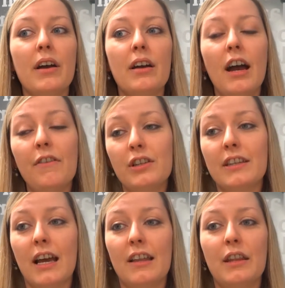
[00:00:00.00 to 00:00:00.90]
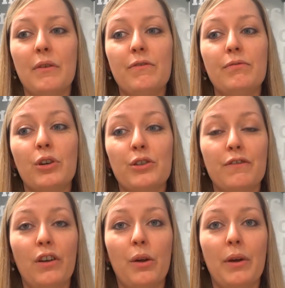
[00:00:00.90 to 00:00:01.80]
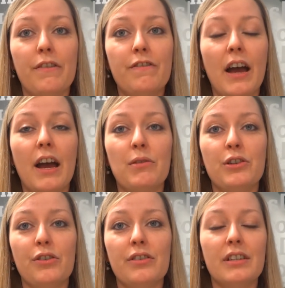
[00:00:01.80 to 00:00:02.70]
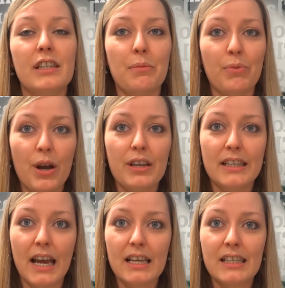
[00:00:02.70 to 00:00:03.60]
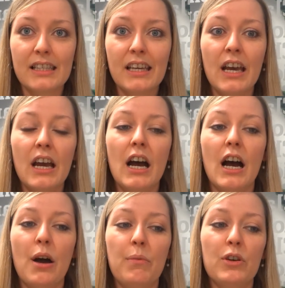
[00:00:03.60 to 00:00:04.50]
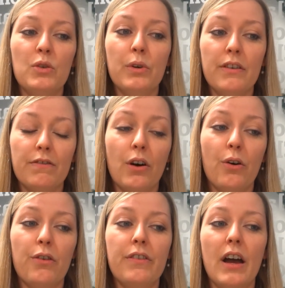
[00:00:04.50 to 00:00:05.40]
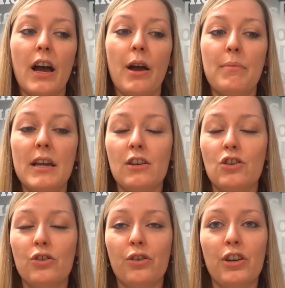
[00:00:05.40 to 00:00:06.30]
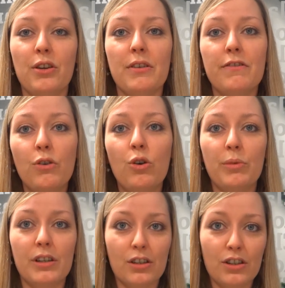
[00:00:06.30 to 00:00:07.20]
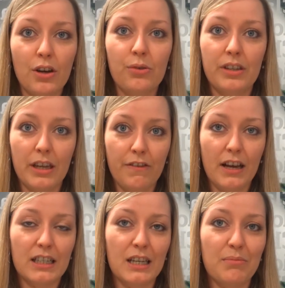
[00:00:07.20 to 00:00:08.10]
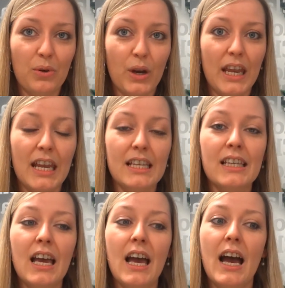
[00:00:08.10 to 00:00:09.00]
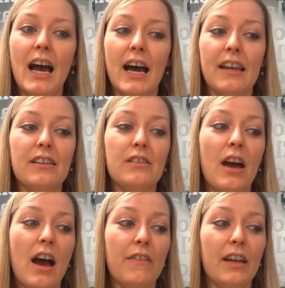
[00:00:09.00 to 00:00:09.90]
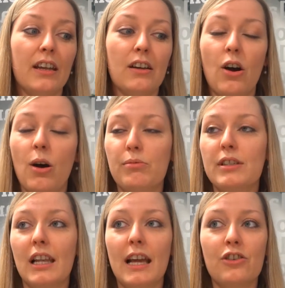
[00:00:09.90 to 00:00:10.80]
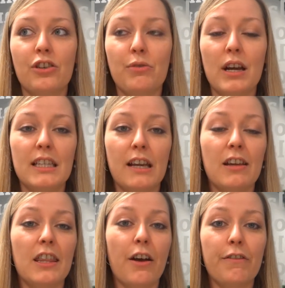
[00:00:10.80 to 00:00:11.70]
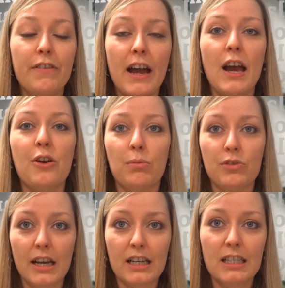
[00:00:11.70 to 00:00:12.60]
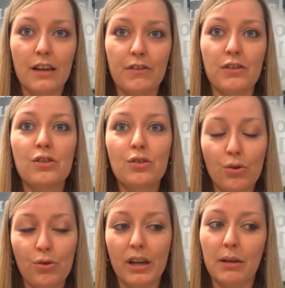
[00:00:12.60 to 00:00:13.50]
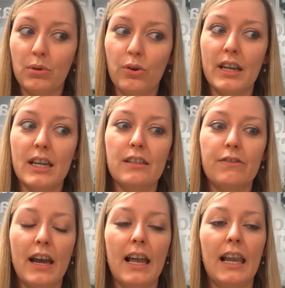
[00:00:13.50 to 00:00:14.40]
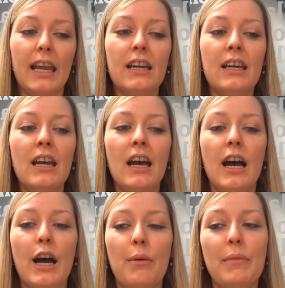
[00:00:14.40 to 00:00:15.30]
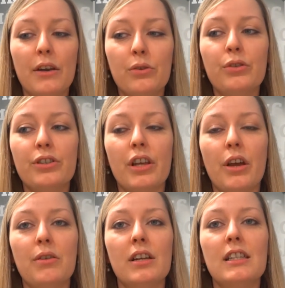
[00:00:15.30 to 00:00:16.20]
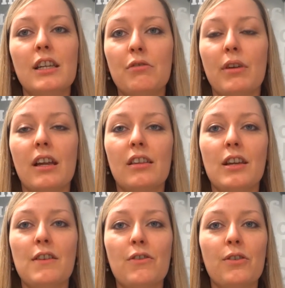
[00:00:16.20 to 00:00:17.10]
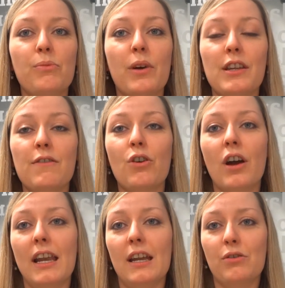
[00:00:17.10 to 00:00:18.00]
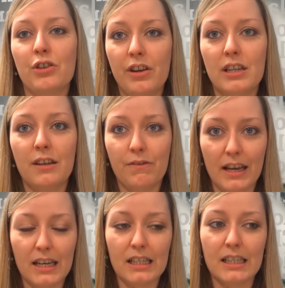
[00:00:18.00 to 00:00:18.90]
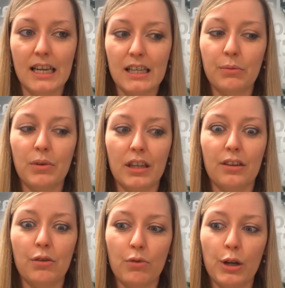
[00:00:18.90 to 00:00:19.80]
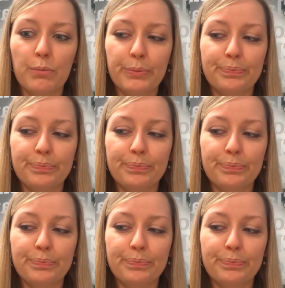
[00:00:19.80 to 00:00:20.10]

After that, they've got to follow a fair redundancy process, which would involve making sure you inform and consult the affected employees and having selection criteria that are fair and objective and scoring employees fairly, and also considering that whether you've got any alternative vacancies within the group.